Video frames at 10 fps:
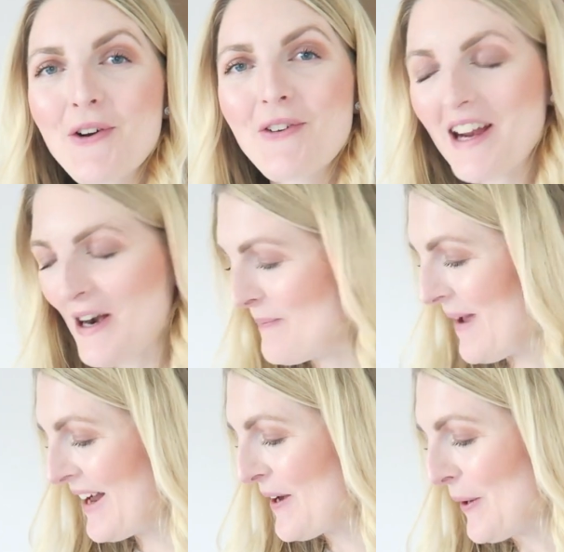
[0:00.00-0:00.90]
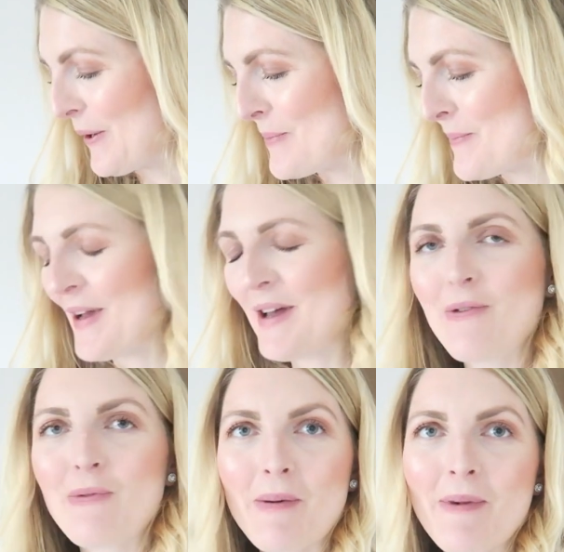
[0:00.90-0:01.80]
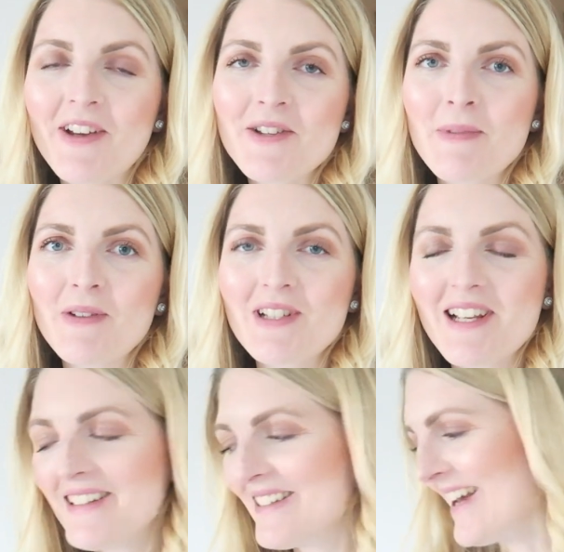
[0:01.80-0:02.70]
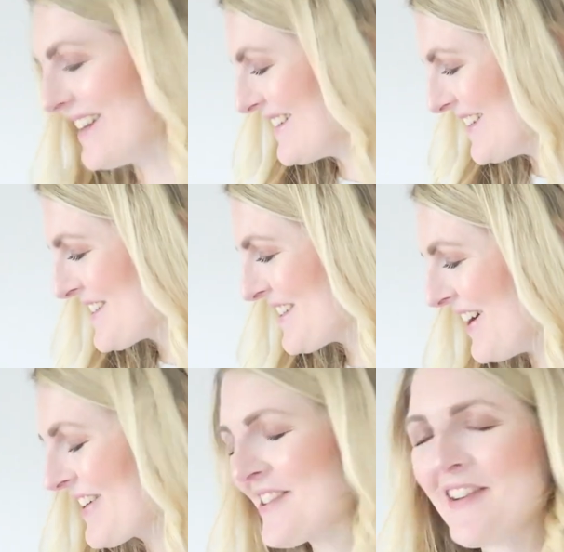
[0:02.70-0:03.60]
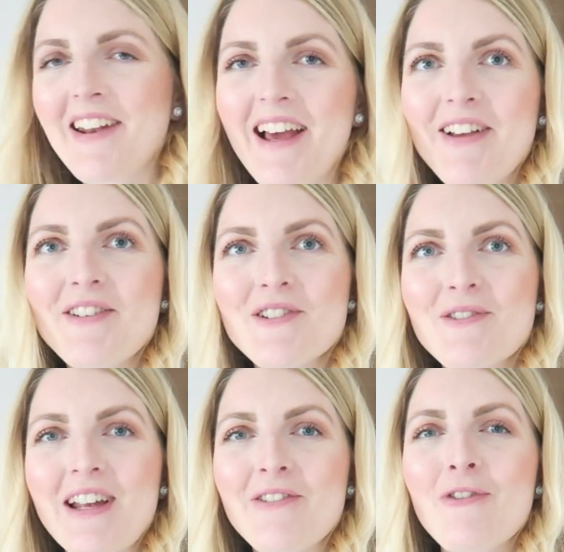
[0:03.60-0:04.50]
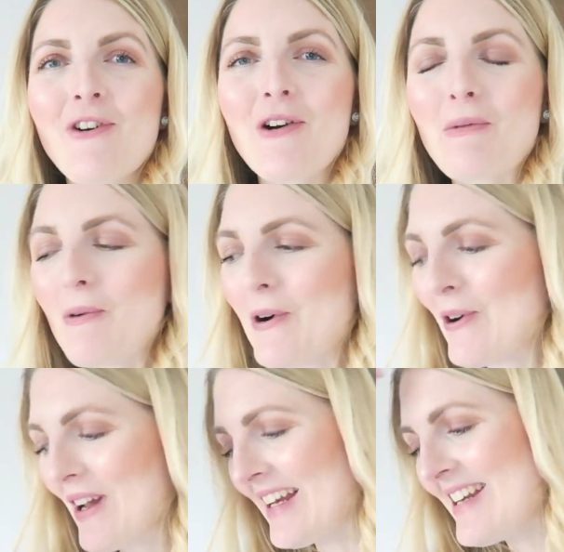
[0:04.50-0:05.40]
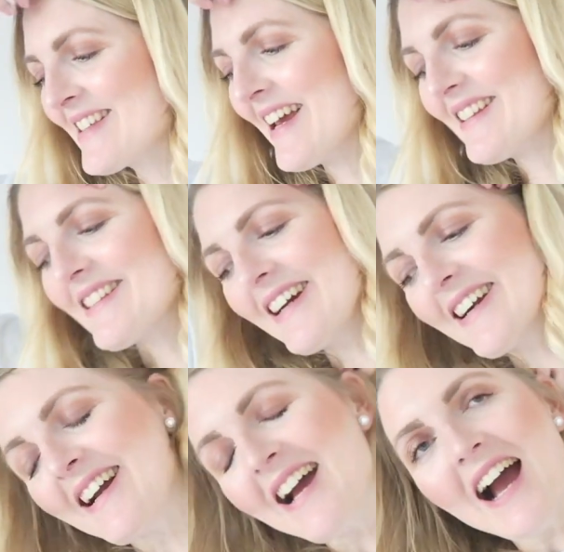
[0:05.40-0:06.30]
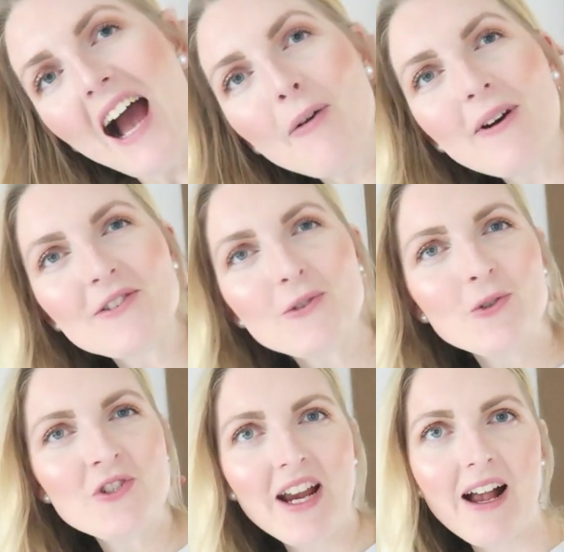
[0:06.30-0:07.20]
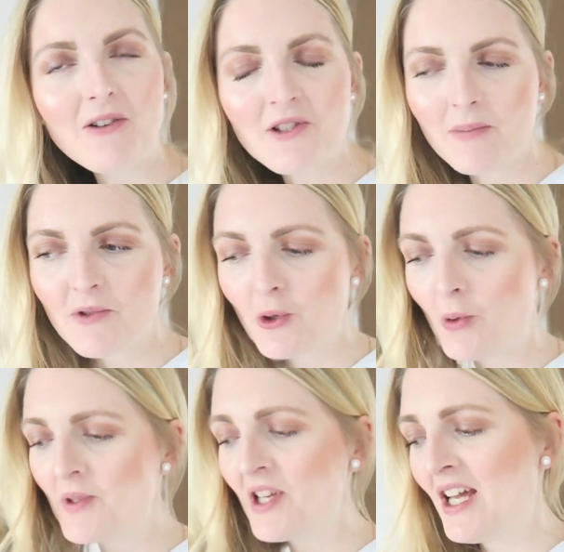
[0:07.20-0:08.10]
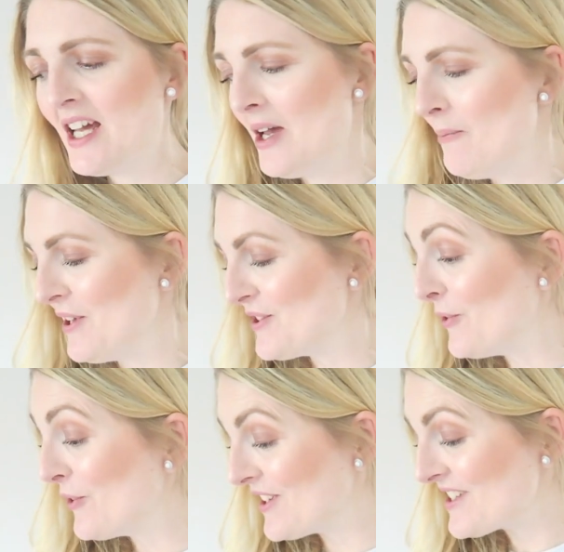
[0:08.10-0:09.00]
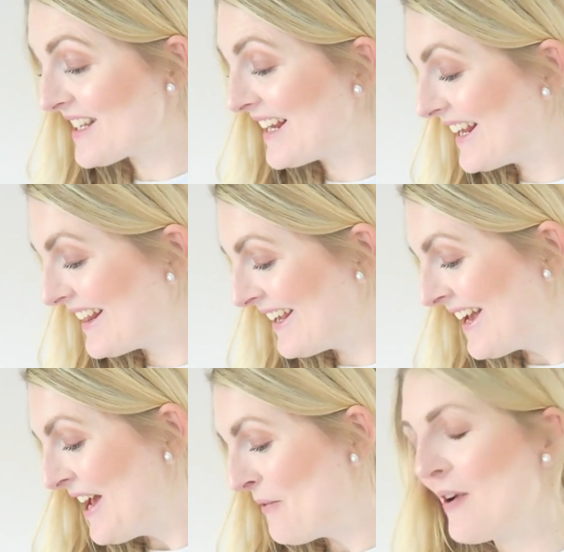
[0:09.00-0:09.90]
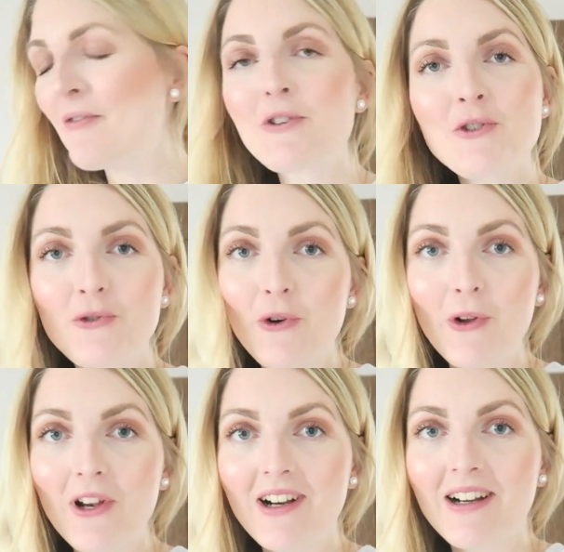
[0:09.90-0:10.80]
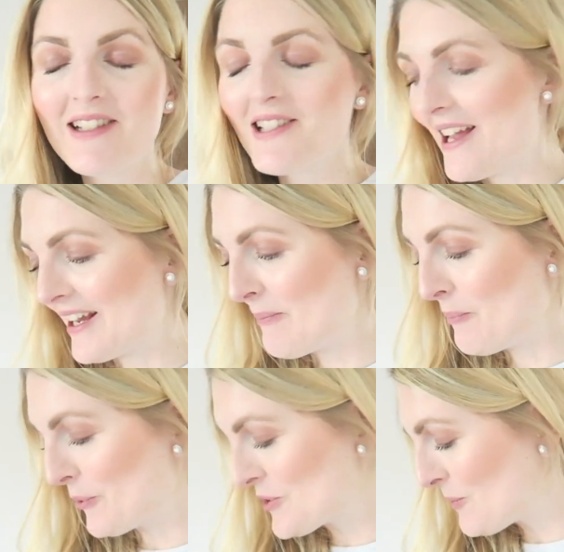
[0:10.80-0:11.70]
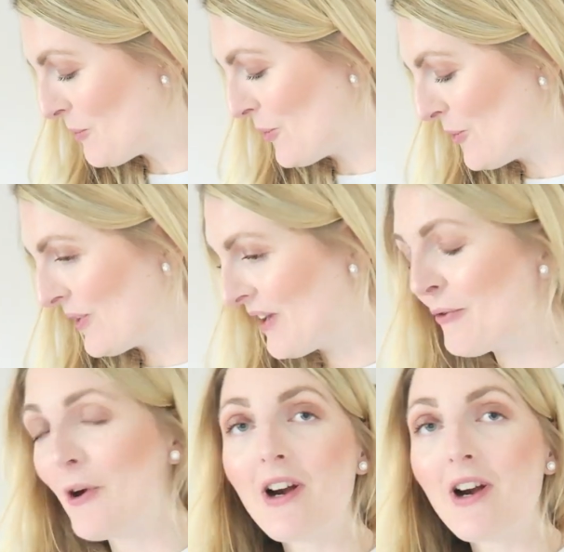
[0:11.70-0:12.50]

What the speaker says: So we are back home. While my husband was at the dentist, Aksel and I just went for a walk in the center. I wanted to check out some shops, but honestly, with a stroller, it's like impossible if you